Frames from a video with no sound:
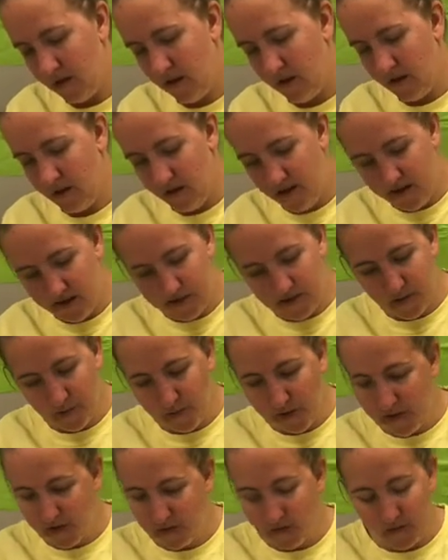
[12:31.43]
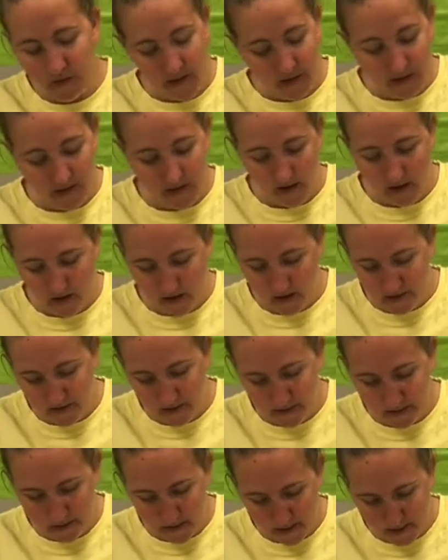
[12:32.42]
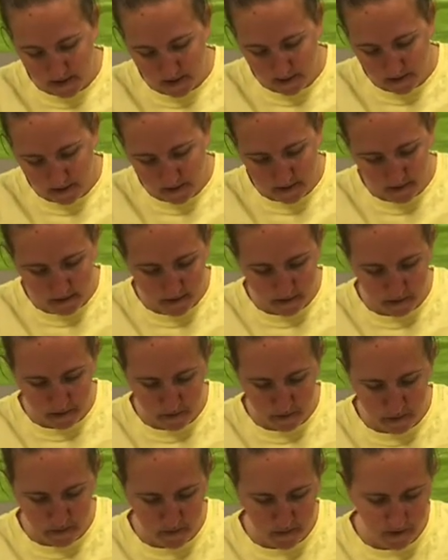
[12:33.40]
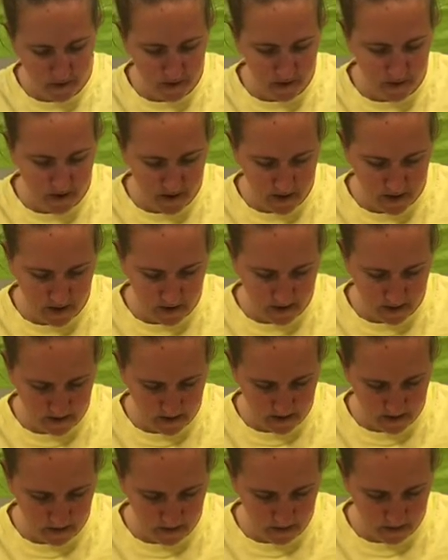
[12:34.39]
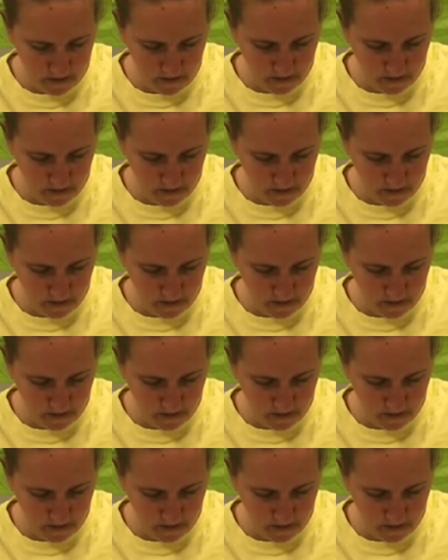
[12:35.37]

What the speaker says: And it's okay if we get it on the vinyl. That won't hurt anything.